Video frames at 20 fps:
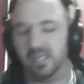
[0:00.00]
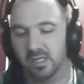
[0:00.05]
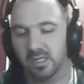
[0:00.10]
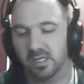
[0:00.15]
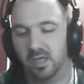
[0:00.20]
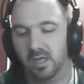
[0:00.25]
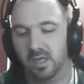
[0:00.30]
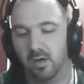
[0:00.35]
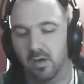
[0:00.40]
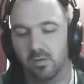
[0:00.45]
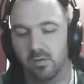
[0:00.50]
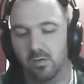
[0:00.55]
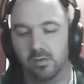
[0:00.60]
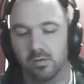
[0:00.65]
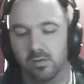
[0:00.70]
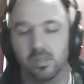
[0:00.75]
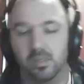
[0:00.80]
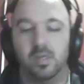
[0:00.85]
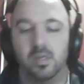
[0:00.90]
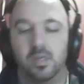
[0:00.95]
hit
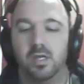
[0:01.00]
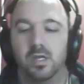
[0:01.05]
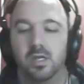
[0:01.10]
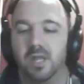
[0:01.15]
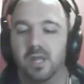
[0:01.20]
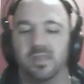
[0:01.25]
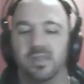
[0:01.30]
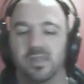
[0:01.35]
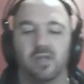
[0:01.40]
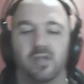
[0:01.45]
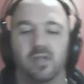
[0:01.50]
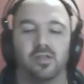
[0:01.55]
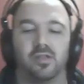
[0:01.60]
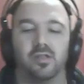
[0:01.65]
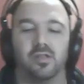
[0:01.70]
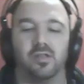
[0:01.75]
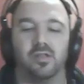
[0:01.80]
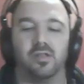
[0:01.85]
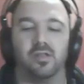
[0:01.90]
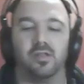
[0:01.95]
go, and the
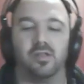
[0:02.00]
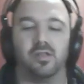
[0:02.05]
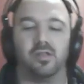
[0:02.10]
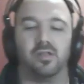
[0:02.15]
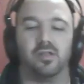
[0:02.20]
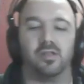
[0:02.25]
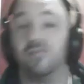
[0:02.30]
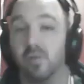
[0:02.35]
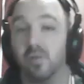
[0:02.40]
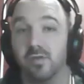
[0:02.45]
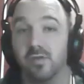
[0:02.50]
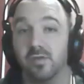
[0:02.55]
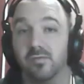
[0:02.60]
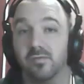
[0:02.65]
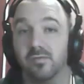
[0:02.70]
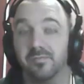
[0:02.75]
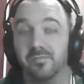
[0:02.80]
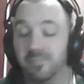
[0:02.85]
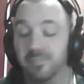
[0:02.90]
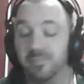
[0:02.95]
calculator will do it for you.
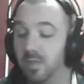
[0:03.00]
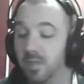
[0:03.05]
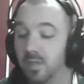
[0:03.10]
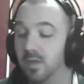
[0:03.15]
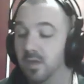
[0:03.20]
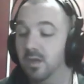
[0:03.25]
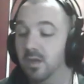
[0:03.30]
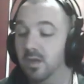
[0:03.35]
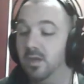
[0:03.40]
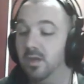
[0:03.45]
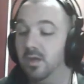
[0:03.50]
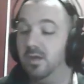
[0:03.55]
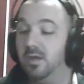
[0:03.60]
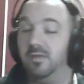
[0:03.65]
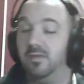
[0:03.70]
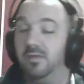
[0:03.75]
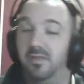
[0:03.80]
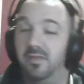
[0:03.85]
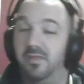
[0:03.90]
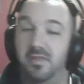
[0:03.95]

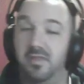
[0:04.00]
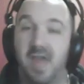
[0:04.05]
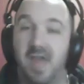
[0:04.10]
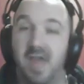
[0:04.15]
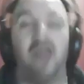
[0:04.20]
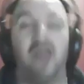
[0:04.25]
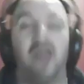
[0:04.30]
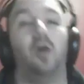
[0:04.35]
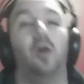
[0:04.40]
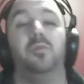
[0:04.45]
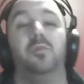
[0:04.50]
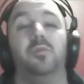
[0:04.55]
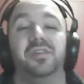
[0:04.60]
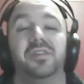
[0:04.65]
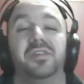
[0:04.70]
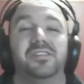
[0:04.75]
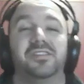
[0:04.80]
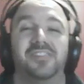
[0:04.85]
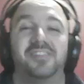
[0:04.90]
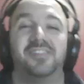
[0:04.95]
That all
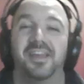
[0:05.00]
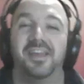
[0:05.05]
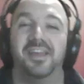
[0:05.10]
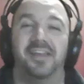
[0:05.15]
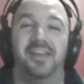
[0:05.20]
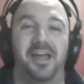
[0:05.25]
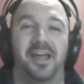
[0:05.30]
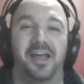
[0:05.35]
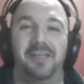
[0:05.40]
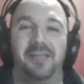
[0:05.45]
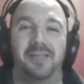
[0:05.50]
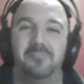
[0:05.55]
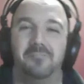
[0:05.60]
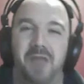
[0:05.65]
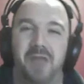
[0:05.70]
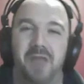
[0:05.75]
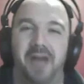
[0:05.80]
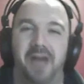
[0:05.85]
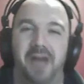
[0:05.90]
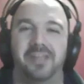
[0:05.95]
being said, I
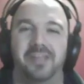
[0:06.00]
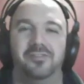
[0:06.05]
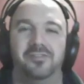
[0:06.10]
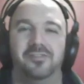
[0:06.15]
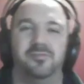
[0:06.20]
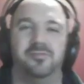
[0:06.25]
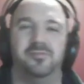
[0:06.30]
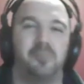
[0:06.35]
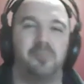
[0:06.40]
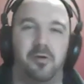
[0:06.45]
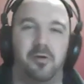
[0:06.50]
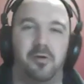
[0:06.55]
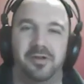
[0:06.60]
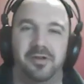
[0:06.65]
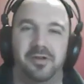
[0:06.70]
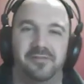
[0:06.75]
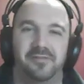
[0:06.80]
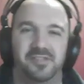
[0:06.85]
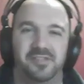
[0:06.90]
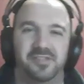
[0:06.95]
am not a huge
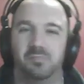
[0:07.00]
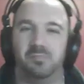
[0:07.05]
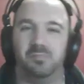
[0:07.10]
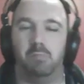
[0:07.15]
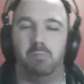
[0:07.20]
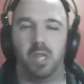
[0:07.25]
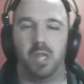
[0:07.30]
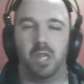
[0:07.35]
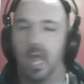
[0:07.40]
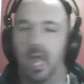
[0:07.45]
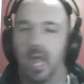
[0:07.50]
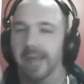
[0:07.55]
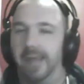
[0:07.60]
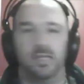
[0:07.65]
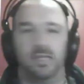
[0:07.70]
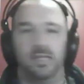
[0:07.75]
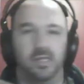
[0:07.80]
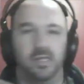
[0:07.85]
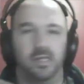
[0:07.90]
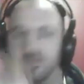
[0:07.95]
proponent of just
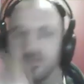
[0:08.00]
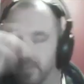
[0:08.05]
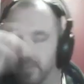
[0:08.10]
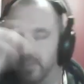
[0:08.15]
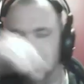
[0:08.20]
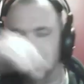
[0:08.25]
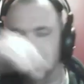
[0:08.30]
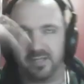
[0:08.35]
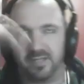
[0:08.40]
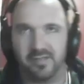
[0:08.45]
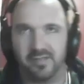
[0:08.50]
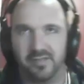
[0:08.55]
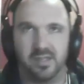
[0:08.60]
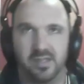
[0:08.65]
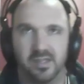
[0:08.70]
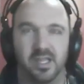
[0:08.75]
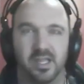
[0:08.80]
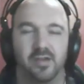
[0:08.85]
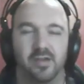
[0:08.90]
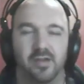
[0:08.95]
blindly throwing stuff
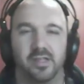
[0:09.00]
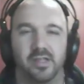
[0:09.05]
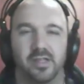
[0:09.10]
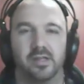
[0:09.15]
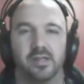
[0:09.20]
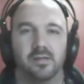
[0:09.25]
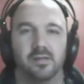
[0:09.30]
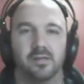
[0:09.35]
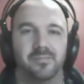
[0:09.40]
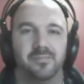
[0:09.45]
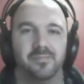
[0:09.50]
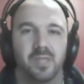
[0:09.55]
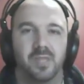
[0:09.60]
into the calculator.